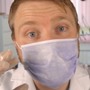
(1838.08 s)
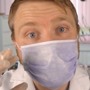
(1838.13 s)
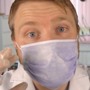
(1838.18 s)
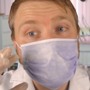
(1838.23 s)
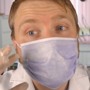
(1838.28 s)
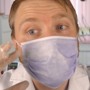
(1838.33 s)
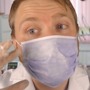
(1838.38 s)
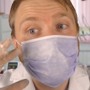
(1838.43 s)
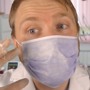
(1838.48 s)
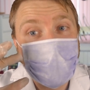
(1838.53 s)

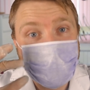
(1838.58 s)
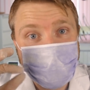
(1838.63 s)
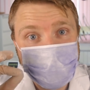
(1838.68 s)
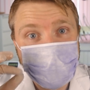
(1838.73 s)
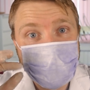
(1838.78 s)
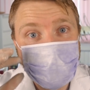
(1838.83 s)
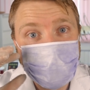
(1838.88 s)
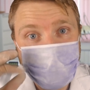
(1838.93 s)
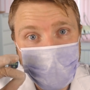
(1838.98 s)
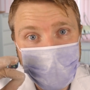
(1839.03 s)
actually
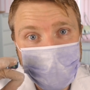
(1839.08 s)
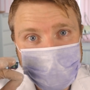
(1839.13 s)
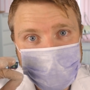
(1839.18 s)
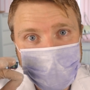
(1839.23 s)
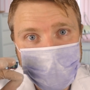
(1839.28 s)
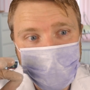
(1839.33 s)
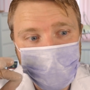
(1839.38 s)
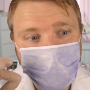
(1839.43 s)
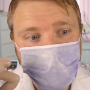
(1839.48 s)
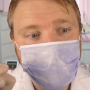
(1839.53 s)
bite down.
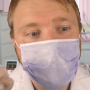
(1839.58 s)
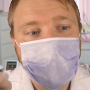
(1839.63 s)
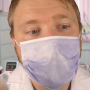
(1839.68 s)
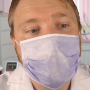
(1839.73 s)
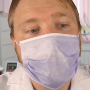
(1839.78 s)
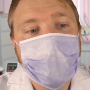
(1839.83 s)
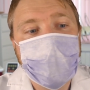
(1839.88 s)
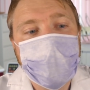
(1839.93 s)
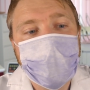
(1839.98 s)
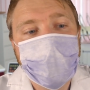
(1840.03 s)

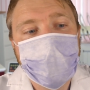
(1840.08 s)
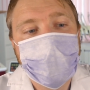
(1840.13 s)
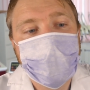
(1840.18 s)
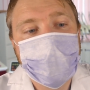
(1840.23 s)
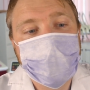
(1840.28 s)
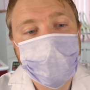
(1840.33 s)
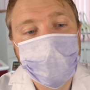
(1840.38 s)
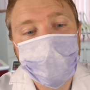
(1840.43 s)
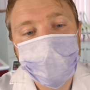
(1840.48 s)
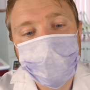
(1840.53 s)
And all you'll
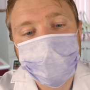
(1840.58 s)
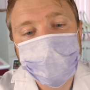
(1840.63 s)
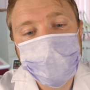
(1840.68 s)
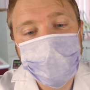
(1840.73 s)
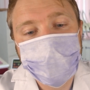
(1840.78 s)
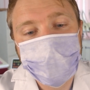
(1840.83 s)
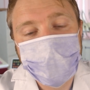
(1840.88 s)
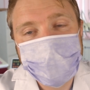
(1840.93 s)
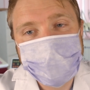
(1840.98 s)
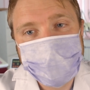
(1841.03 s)
be doing, as I
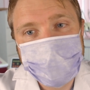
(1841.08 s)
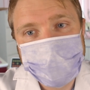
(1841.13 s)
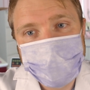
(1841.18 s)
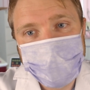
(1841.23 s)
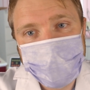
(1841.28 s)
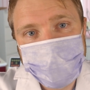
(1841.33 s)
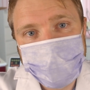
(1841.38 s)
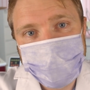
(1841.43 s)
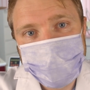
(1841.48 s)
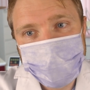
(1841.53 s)
said, is
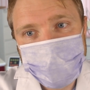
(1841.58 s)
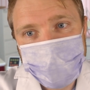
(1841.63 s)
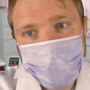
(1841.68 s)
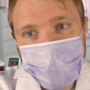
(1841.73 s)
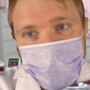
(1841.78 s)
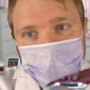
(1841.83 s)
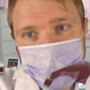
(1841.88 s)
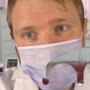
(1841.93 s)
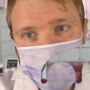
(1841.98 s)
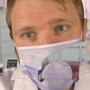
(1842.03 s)

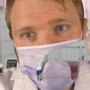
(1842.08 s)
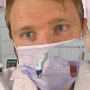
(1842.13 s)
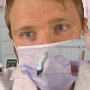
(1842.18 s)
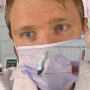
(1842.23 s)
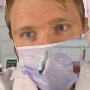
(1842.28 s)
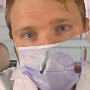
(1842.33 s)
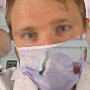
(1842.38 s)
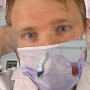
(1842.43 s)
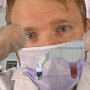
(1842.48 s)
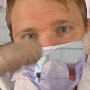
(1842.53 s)
forcing
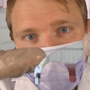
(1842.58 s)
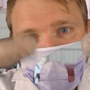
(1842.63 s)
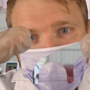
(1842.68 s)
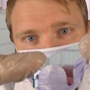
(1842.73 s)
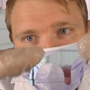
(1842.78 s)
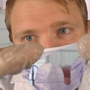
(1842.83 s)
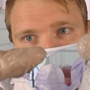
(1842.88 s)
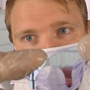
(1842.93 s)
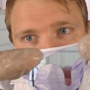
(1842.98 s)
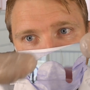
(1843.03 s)
this
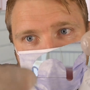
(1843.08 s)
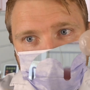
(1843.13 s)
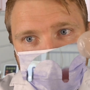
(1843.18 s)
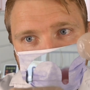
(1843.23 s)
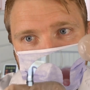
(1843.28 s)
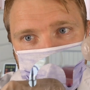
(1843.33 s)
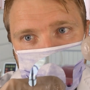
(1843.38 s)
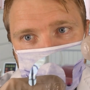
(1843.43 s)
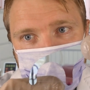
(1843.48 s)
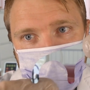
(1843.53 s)
part
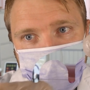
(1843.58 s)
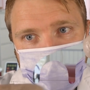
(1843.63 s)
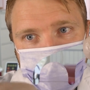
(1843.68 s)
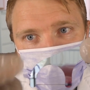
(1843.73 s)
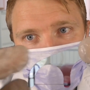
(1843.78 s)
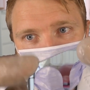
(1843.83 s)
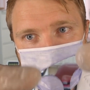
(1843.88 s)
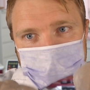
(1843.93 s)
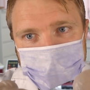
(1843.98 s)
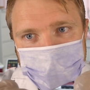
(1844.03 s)
between the
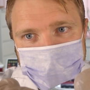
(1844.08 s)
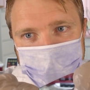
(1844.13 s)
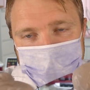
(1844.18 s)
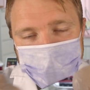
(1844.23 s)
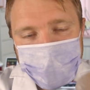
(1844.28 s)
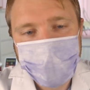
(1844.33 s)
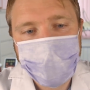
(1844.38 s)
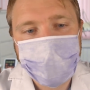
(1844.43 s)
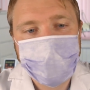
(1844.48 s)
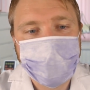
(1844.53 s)
teeth.
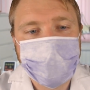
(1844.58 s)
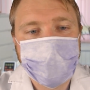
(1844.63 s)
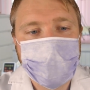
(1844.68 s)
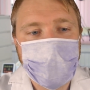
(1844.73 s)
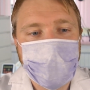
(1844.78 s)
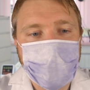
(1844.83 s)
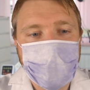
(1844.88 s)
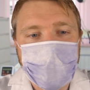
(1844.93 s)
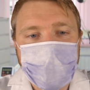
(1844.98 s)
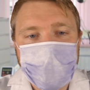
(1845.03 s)

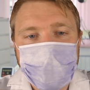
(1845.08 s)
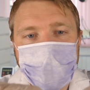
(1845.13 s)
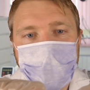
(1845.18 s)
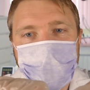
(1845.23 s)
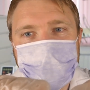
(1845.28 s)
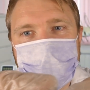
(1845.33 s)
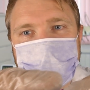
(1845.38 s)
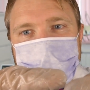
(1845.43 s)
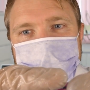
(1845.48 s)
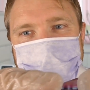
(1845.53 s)
You're using this
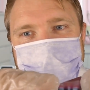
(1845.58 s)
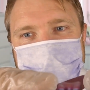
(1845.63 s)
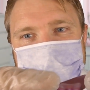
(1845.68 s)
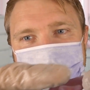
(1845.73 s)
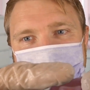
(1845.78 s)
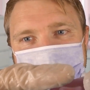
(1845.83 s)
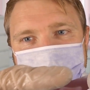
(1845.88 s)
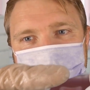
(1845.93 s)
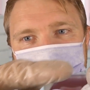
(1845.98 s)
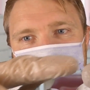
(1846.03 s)
as like a
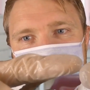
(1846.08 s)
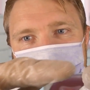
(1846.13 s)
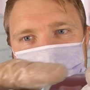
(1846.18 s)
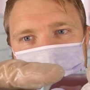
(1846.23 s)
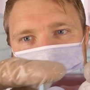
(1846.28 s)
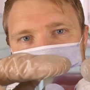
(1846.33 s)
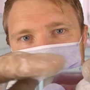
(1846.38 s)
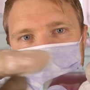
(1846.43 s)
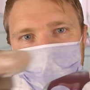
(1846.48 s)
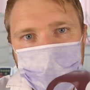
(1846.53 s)
bridge
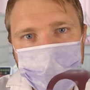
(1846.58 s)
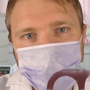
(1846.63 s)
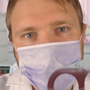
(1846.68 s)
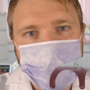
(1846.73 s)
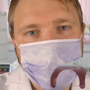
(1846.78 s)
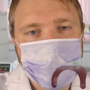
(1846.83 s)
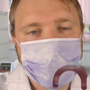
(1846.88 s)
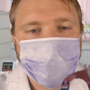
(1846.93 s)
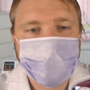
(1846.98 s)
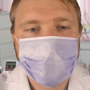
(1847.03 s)
support.
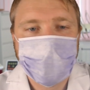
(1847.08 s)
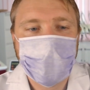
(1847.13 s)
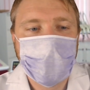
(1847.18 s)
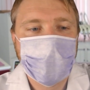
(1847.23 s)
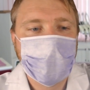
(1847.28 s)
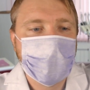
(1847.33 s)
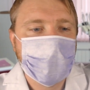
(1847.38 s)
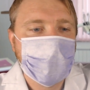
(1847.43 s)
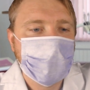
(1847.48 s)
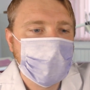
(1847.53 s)

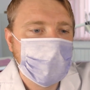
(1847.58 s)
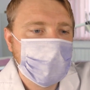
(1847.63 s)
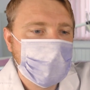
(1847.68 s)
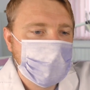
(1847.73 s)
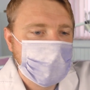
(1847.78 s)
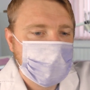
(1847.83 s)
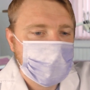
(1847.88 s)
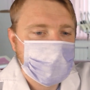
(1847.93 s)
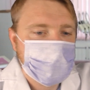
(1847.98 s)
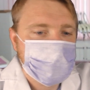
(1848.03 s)
So
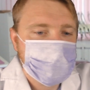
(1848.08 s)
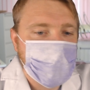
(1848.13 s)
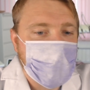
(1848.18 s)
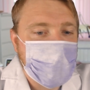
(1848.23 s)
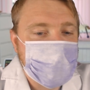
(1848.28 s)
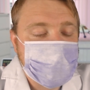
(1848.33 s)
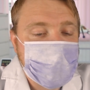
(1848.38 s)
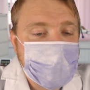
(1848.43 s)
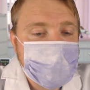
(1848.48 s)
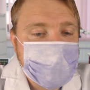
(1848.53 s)
I'll line it
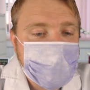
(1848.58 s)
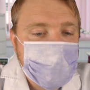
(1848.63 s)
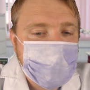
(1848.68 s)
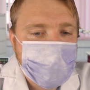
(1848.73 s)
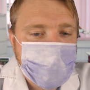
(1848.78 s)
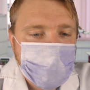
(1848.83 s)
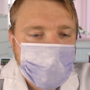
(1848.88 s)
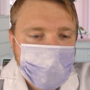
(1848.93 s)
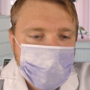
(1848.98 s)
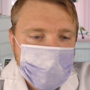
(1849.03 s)
up.
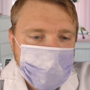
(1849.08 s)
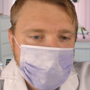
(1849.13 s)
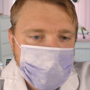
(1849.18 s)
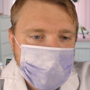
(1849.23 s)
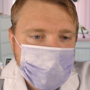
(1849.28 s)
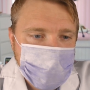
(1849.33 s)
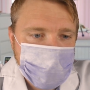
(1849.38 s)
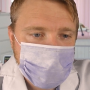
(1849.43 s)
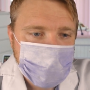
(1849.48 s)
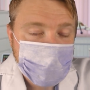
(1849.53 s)

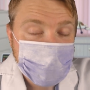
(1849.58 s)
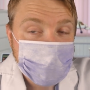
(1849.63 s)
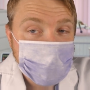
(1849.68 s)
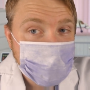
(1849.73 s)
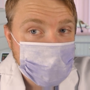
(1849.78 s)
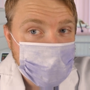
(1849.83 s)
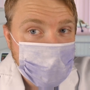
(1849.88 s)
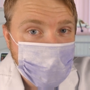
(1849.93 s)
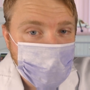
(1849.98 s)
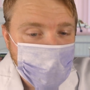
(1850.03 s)
This is
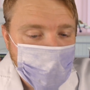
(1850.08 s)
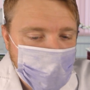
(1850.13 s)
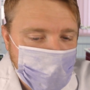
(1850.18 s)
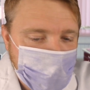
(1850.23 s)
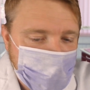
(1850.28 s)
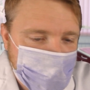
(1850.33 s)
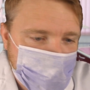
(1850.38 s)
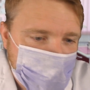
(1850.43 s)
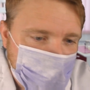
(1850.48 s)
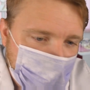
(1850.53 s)
teamwork.
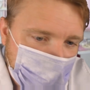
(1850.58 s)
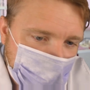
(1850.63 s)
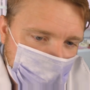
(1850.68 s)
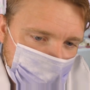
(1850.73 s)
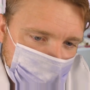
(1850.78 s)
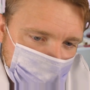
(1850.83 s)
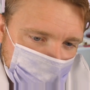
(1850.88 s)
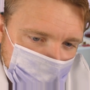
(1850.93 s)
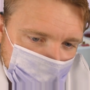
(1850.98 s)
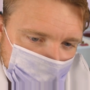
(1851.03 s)

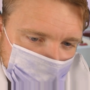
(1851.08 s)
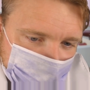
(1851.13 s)
I'll line the